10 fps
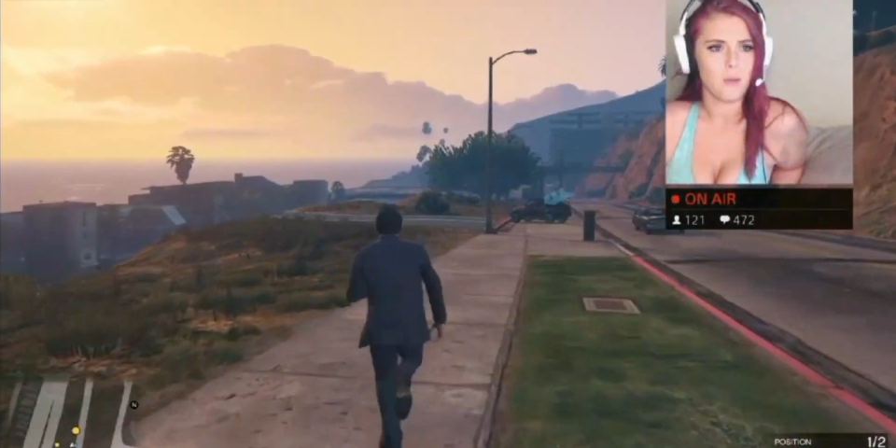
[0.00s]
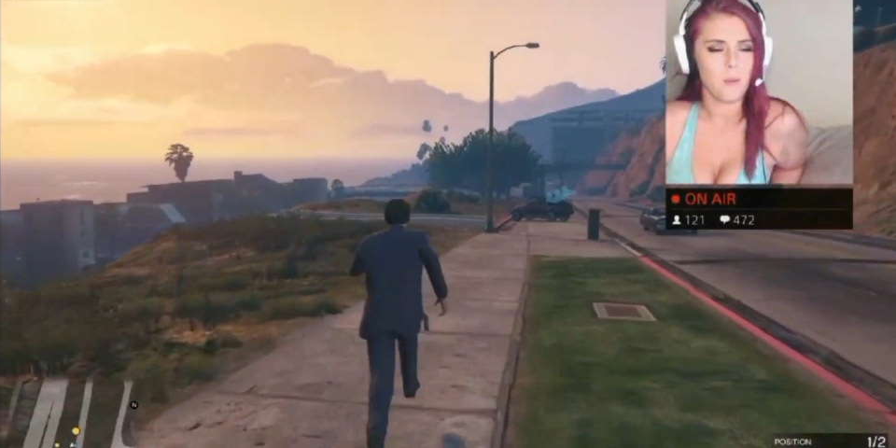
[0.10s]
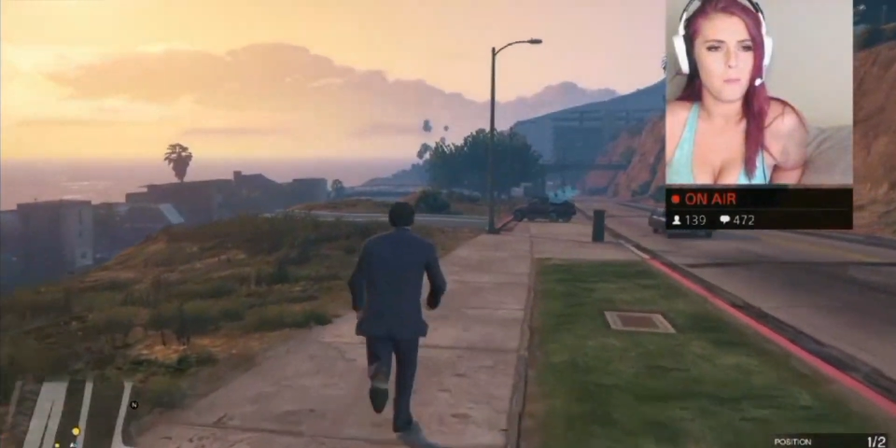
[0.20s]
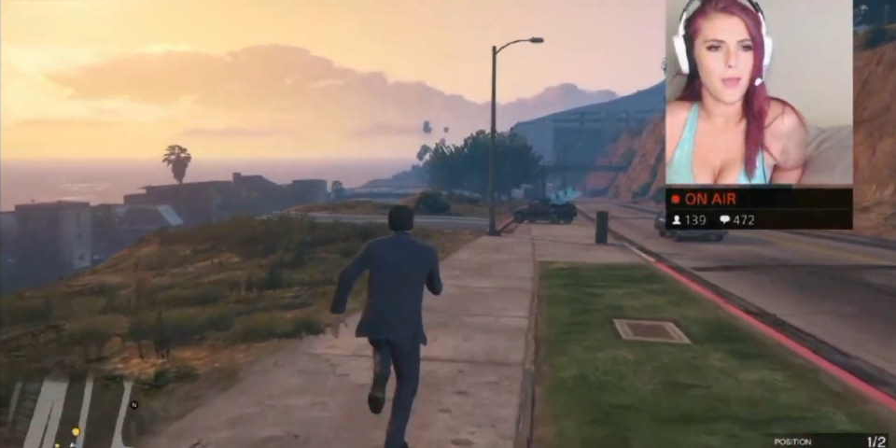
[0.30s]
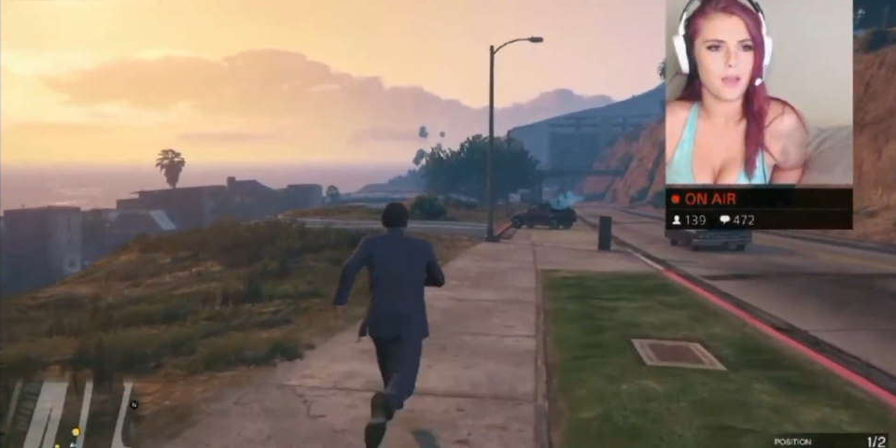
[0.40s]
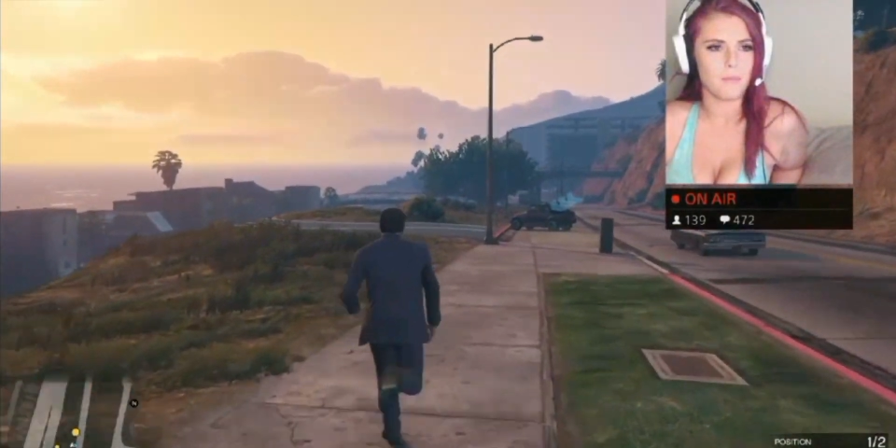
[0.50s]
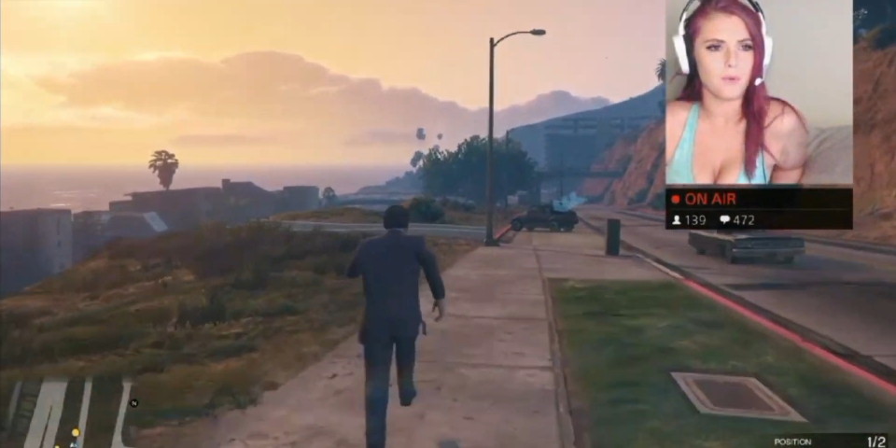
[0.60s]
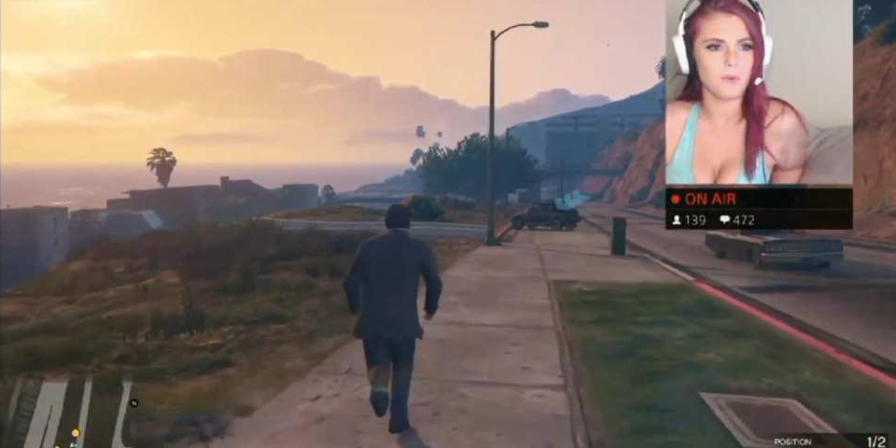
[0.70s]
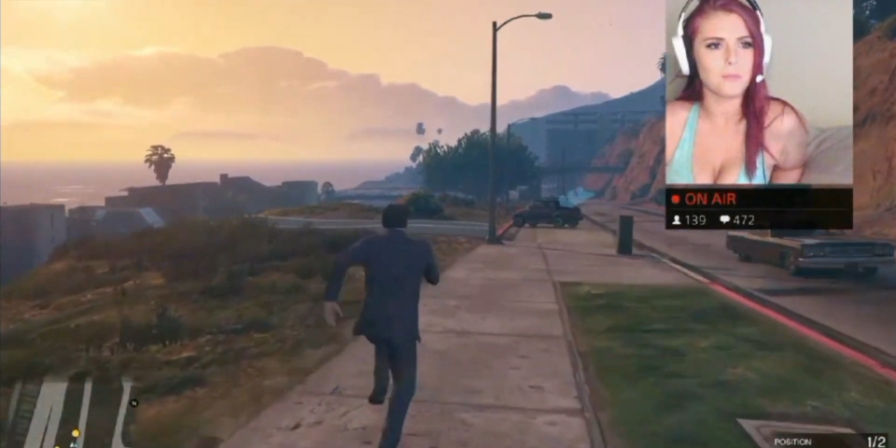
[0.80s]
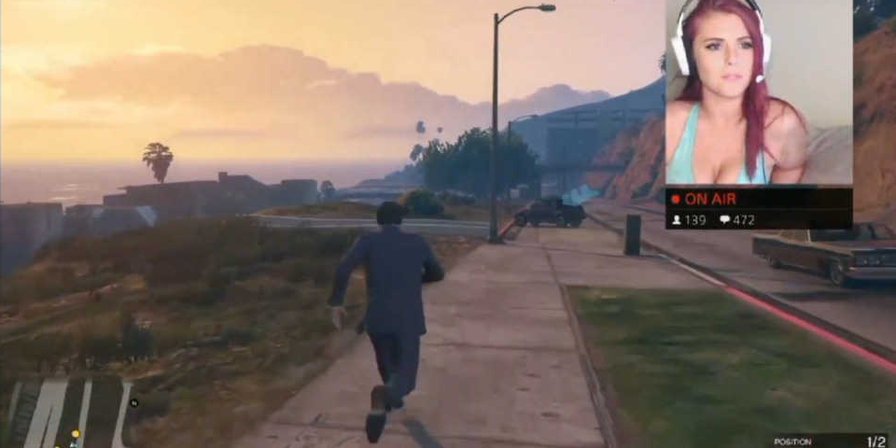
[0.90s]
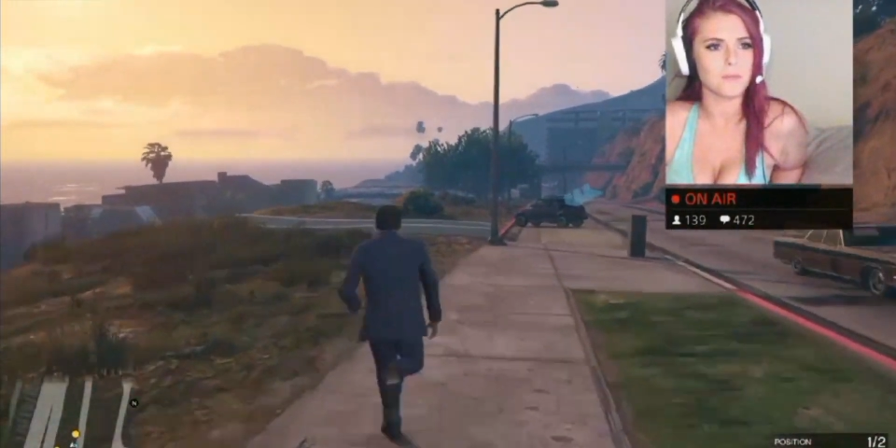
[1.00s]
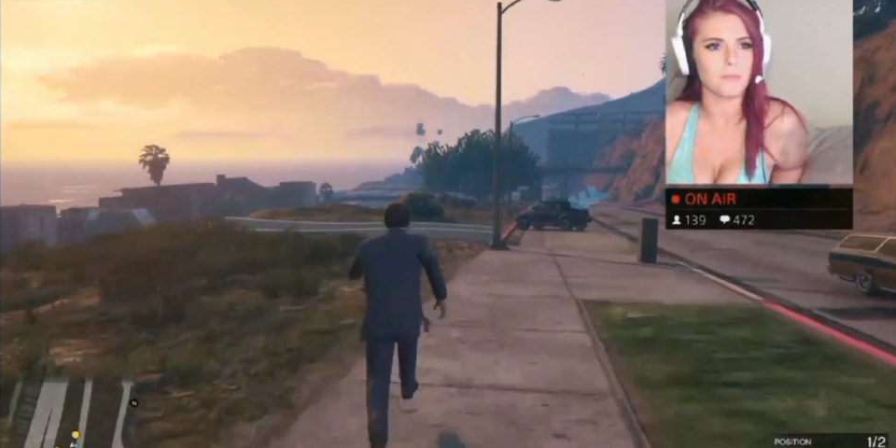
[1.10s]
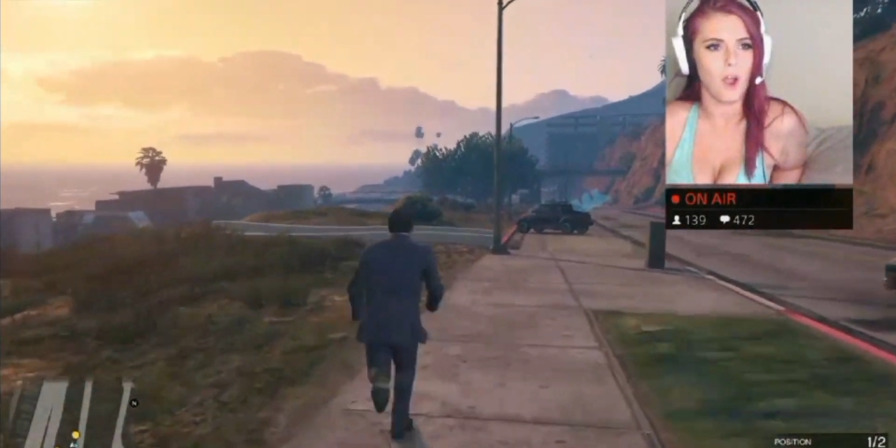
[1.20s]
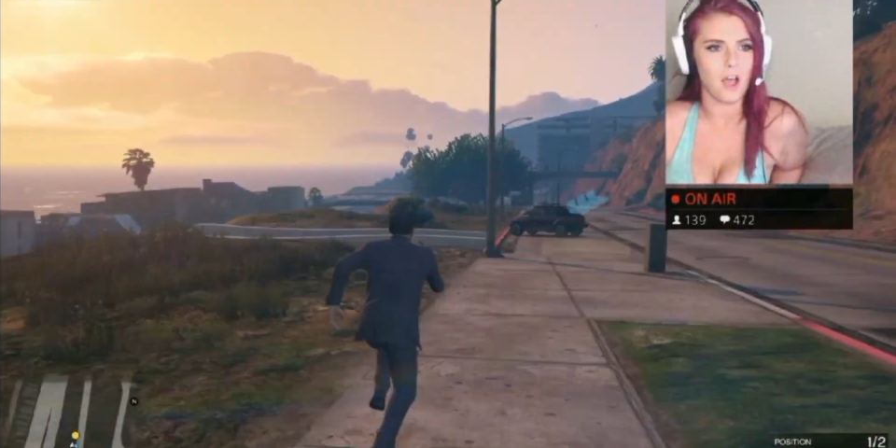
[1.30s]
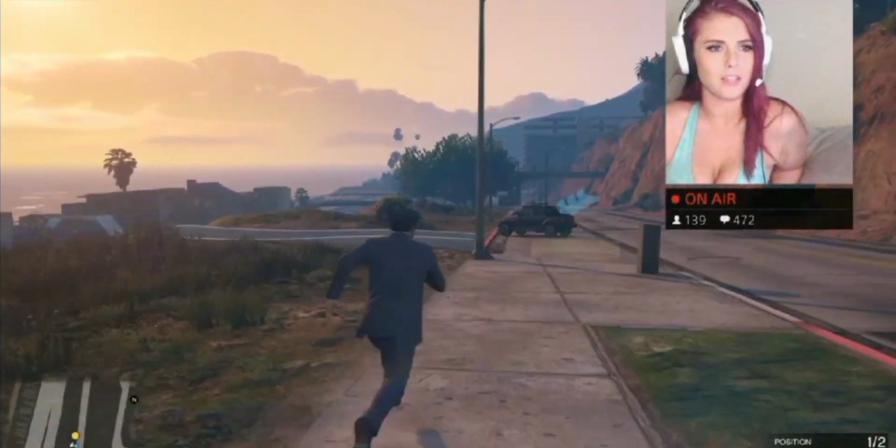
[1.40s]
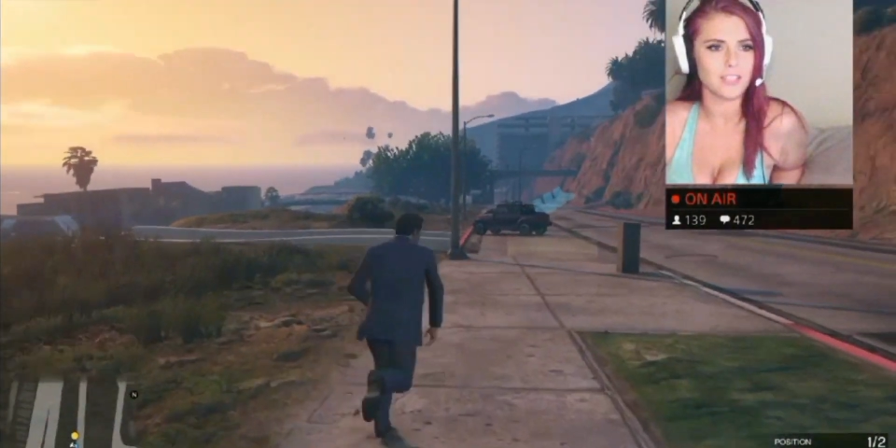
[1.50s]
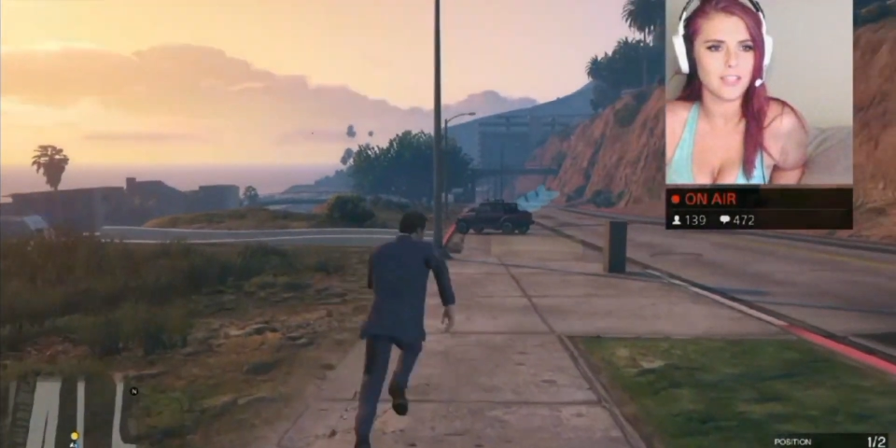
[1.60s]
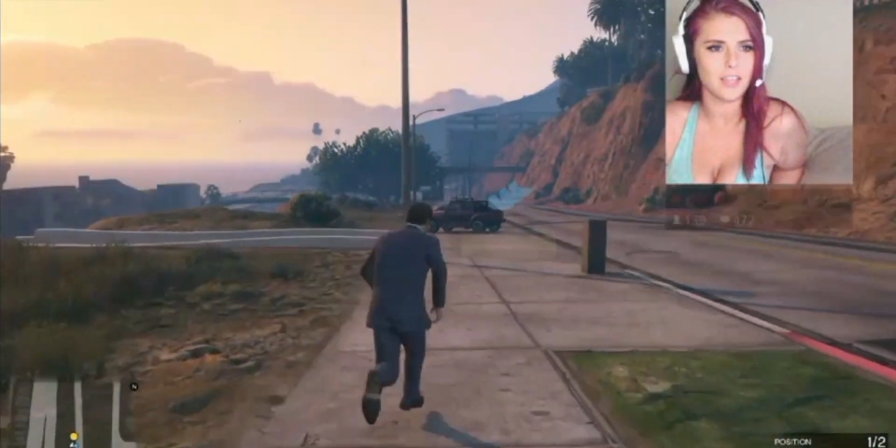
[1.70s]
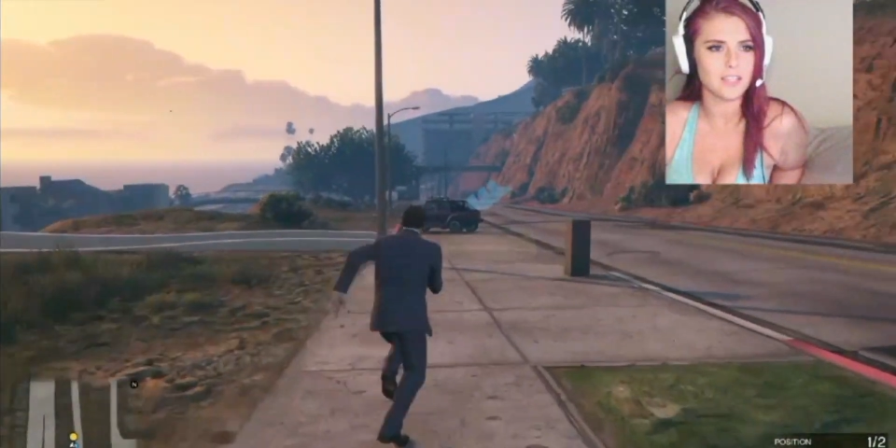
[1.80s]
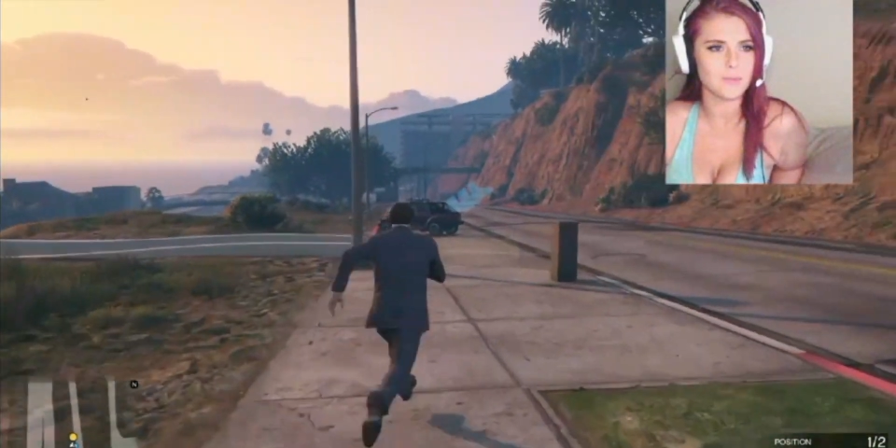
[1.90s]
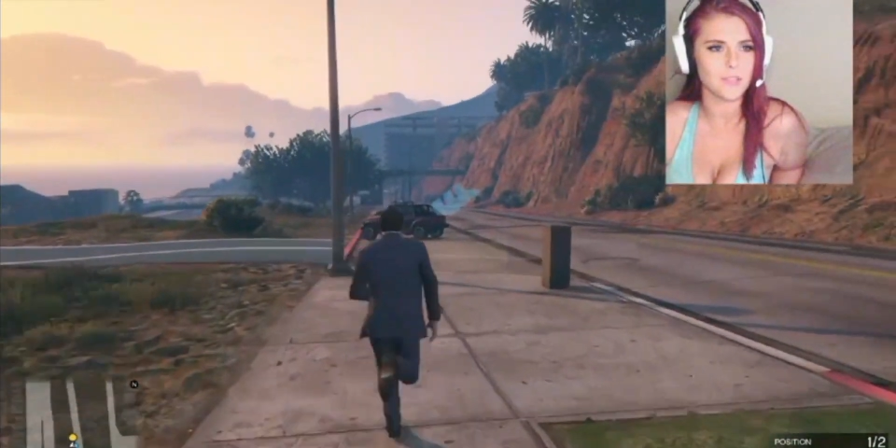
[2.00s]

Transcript: about man boobs and prostates?